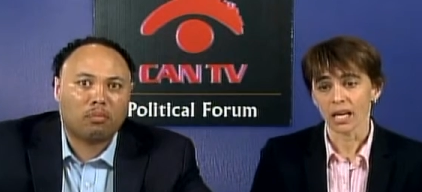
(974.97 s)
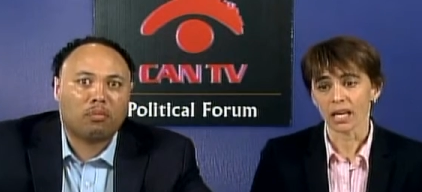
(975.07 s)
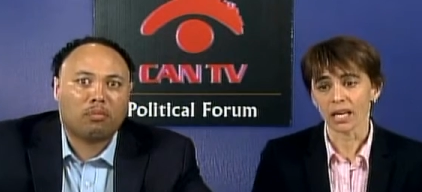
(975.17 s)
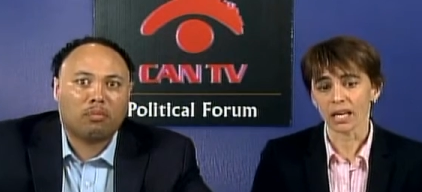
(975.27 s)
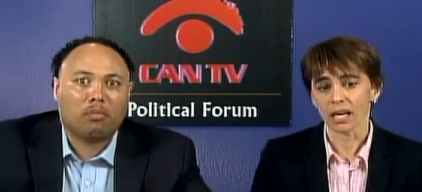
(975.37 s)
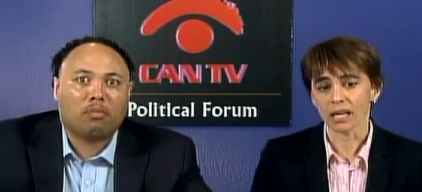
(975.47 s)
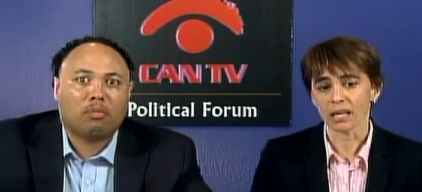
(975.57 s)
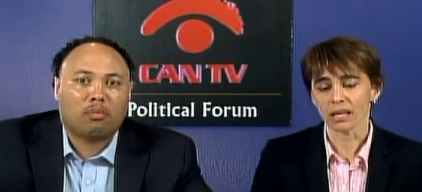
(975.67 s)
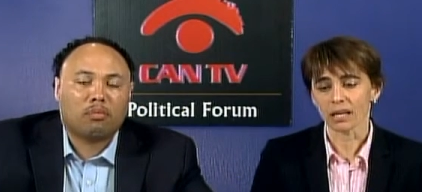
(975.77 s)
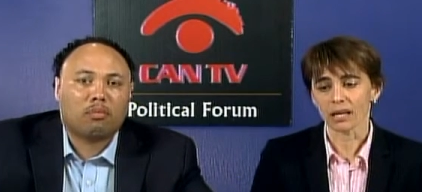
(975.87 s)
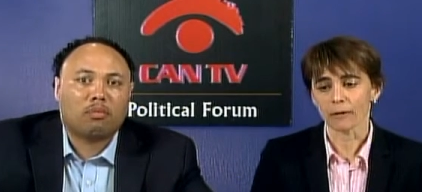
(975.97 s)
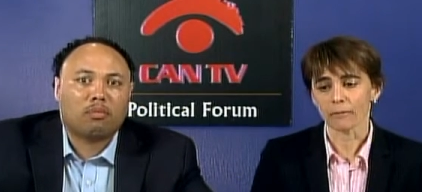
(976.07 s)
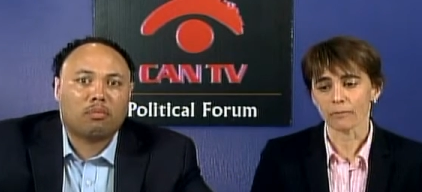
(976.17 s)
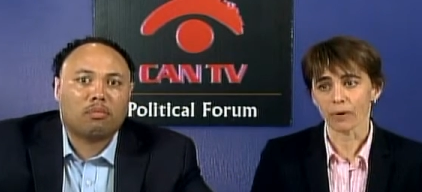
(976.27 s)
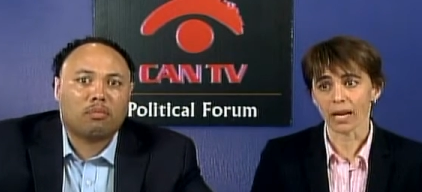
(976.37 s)
Speaker 1: And uh,
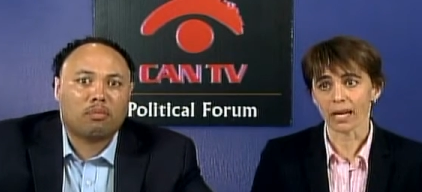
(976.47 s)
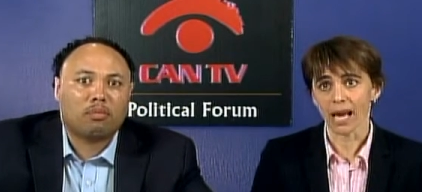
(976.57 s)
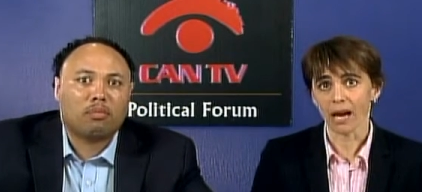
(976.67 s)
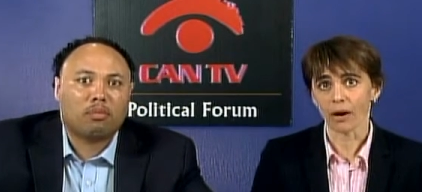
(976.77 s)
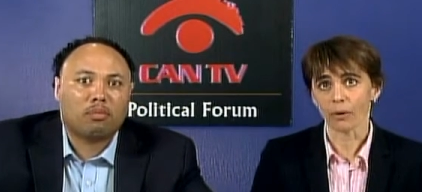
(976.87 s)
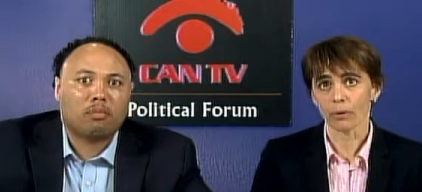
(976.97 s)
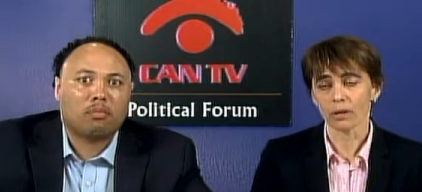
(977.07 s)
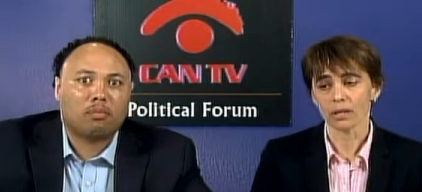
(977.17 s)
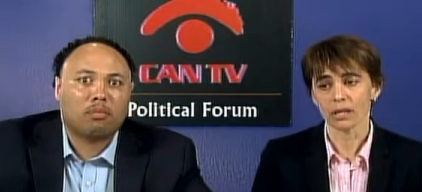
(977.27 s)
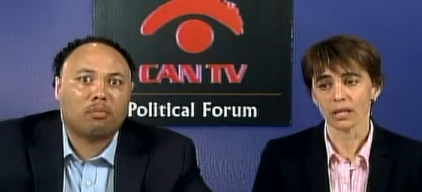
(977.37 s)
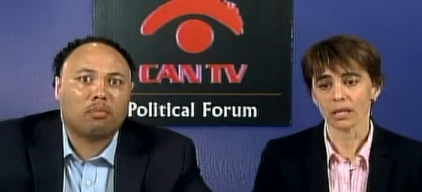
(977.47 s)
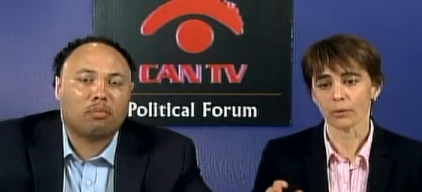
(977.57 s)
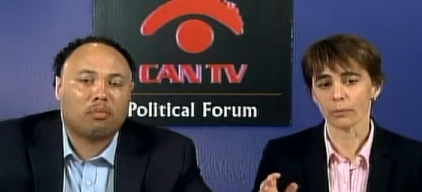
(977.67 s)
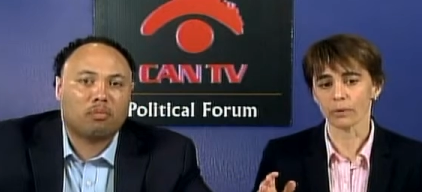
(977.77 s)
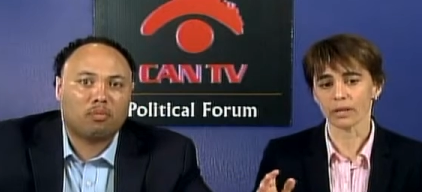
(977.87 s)
right now,
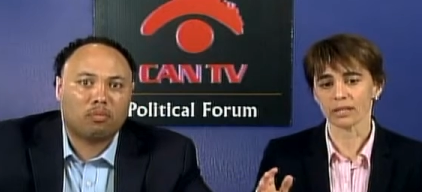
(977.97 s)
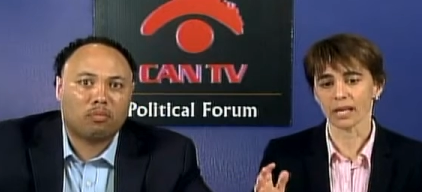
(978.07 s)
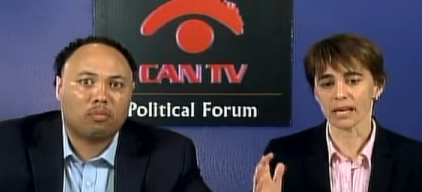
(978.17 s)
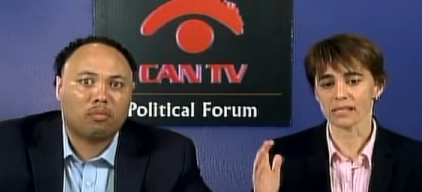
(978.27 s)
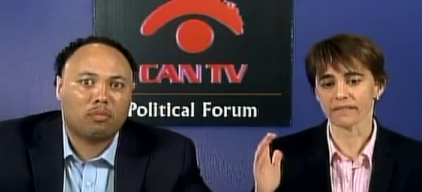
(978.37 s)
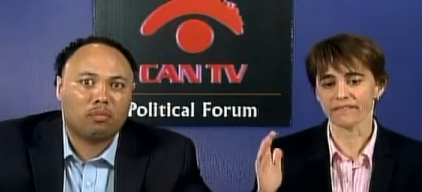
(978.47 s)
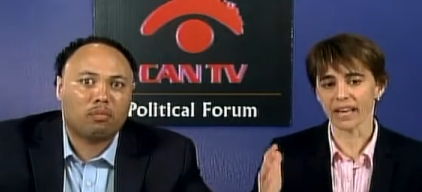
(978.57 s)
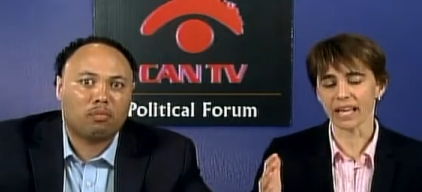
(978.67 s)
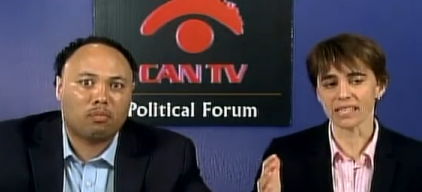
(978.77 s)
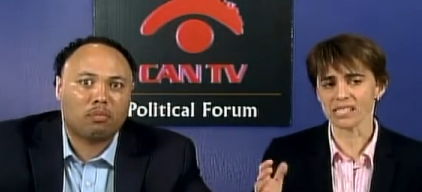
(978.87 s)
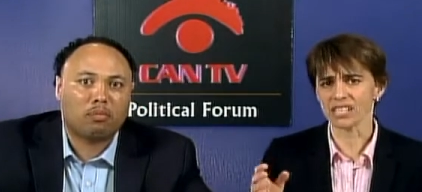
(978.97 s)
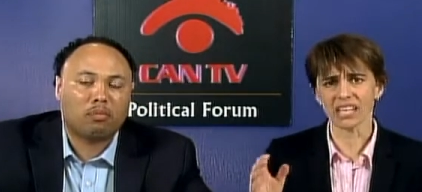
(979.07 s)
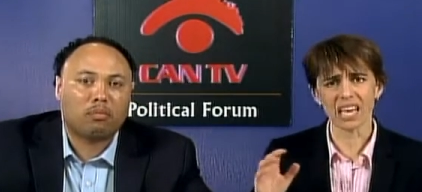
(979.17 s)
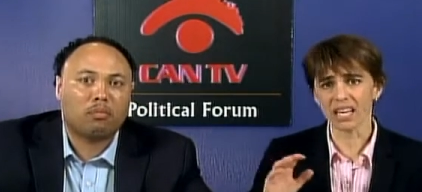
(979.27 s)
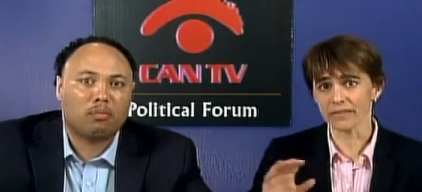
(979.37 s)
it, it has a fence and you
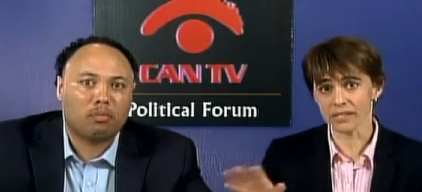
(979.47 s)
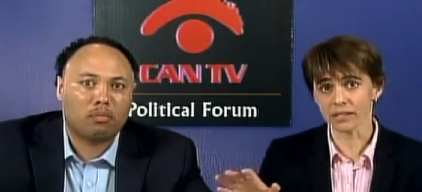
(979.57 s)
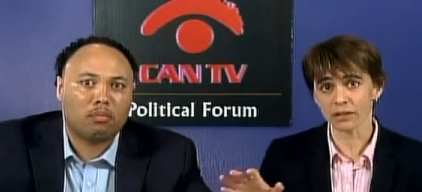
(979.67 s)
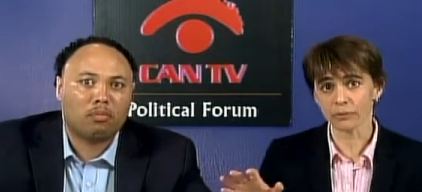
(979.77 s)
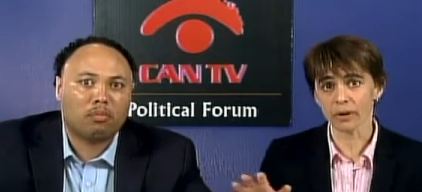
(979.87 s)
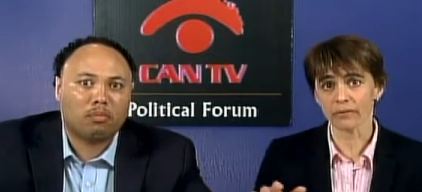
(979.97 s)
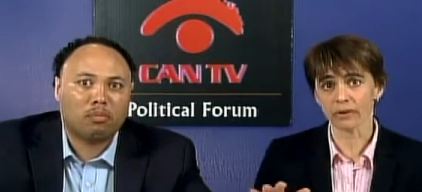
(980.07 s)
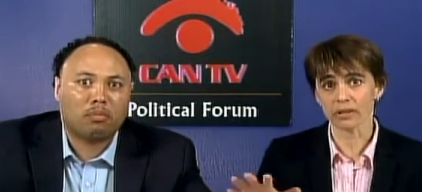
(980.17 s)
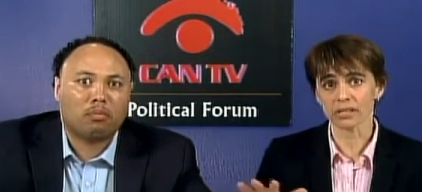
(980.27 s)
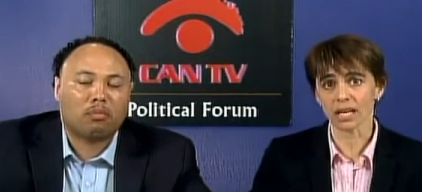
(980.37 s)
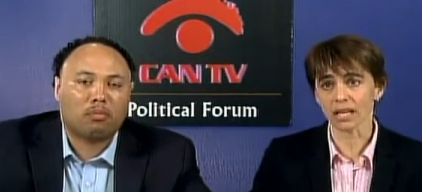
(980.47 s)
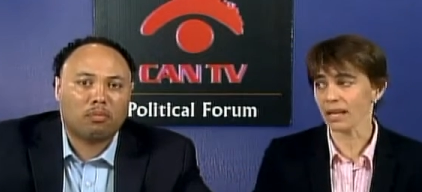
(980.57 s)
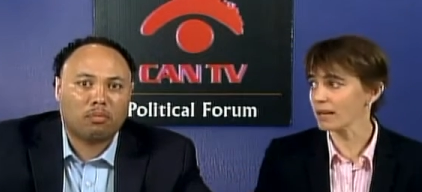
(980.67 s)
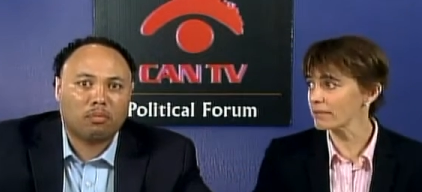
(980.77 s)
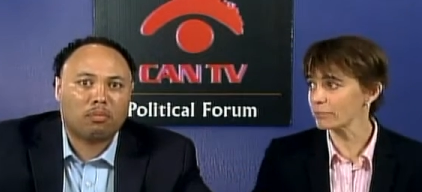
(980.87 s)
can't even see the river. It's got a
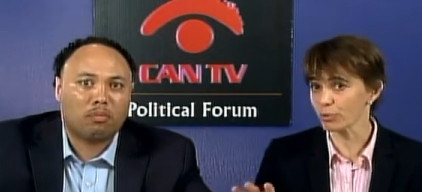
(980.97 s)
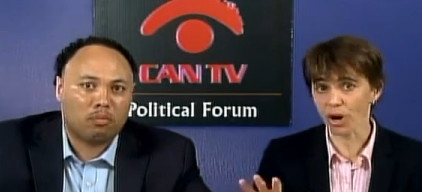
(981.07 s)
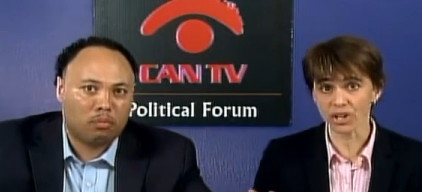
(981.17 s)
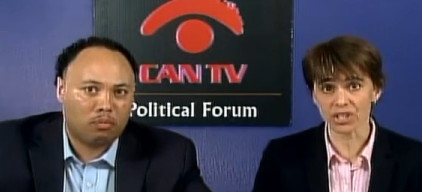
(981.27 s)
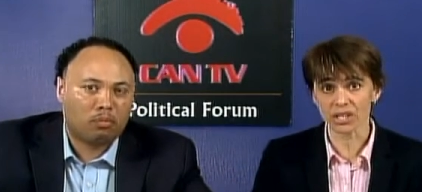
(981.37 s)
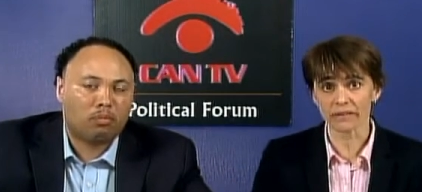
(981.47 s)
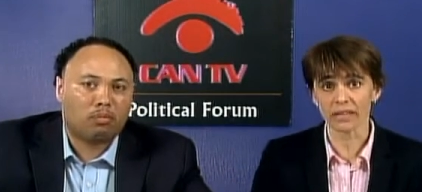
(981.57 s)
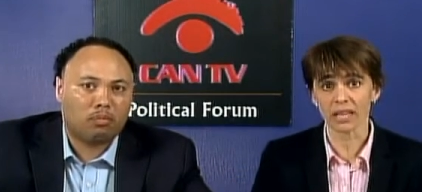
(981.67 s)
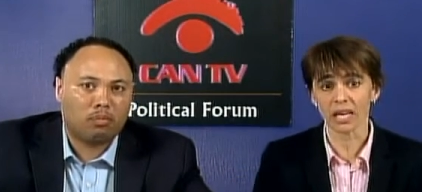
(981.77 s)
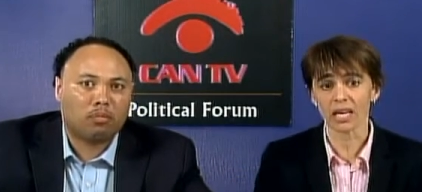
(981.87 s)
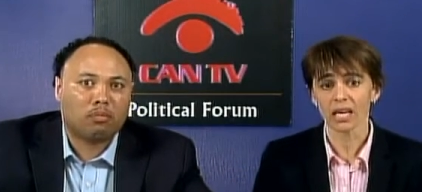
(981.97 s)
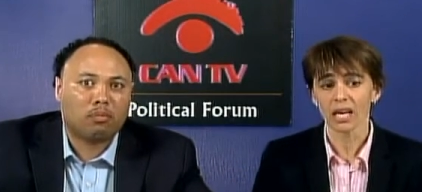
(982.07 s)
lot of brush and everything.